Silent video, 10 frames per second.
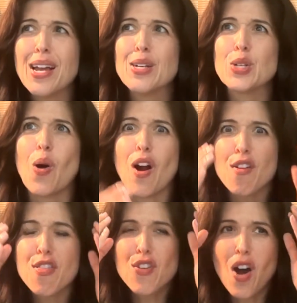So our
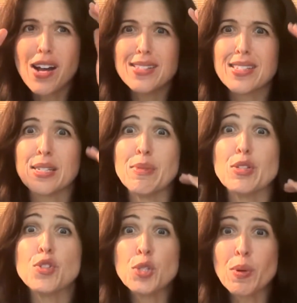thoughts can be
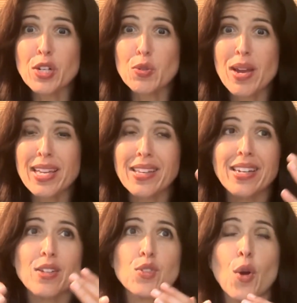super dysregulating.
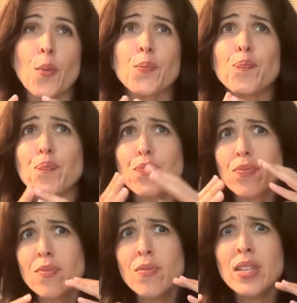So
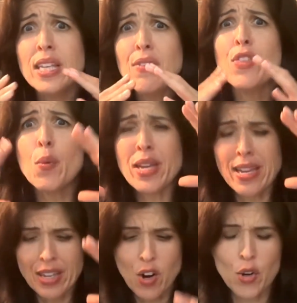even though we can
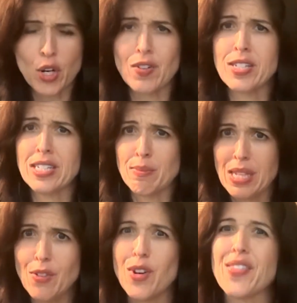get our nervous system
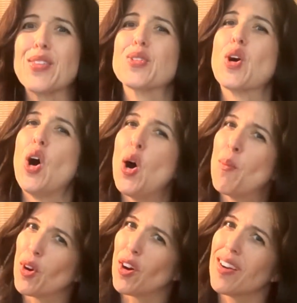level at this
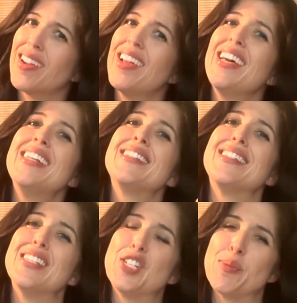calmer
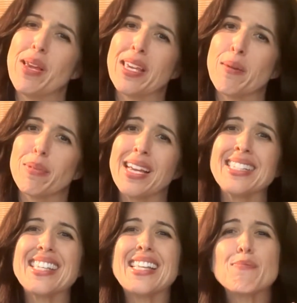decision-making place,
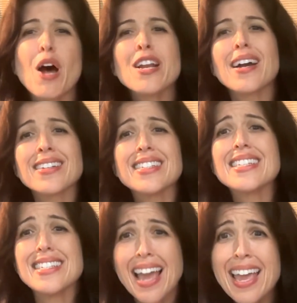it's probably not going to
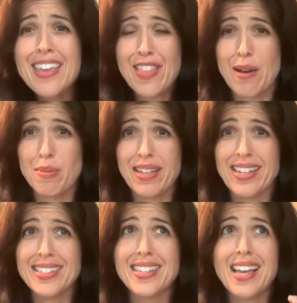stay in that
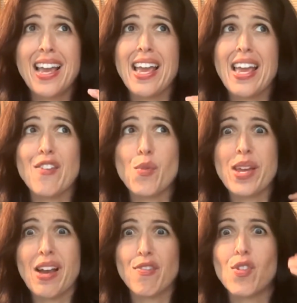place if we
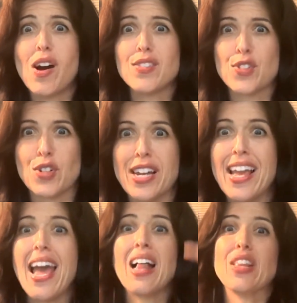have thoughts that are kind of
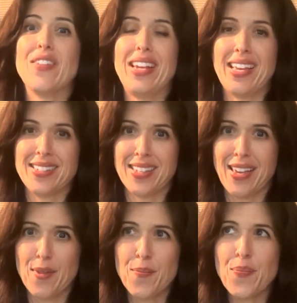elevating us
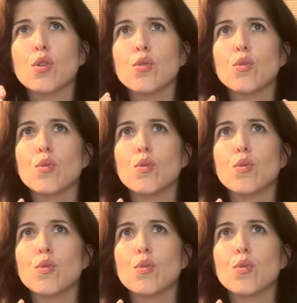again. Ooh,